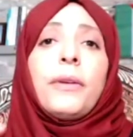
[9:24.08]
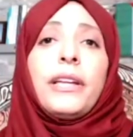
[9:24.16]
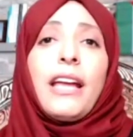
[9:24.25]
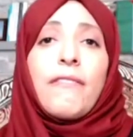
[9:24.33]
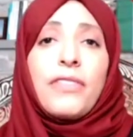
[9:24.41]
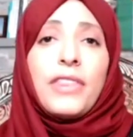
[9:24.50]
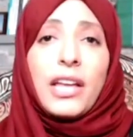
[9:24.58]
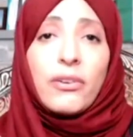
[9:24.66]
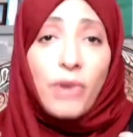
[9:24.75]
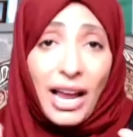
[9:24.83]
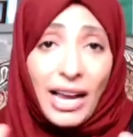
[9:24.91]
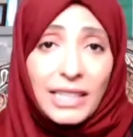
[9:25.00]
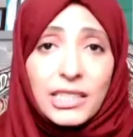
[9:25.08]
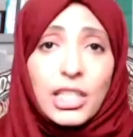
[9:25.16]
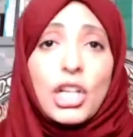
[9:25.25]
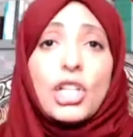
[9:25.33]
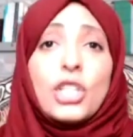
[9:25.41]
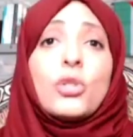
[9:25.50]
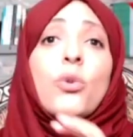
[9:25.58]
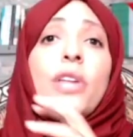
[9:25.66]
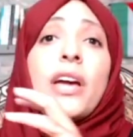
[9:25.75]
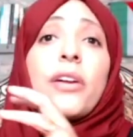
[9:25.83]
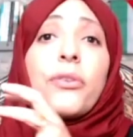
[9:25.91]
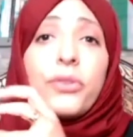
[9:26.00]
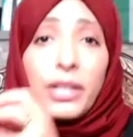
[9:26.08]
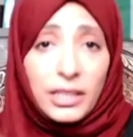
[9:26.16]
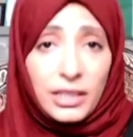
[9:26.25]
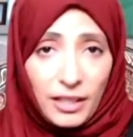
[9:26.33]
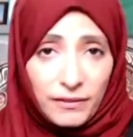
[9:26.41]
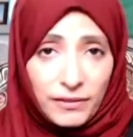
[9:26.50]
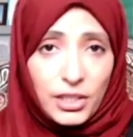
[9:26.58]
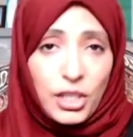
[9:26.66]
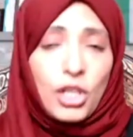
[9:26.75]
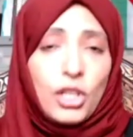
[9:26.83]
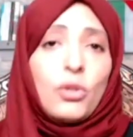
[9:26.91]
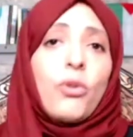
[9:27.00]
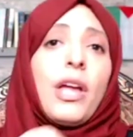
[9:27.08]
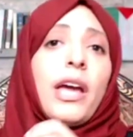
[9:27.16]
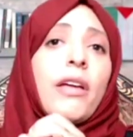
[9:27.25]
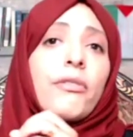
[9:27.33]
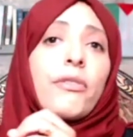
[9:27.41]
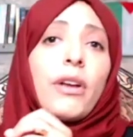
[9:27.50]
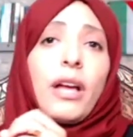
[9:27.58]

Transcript: give the rights to their relatives, to their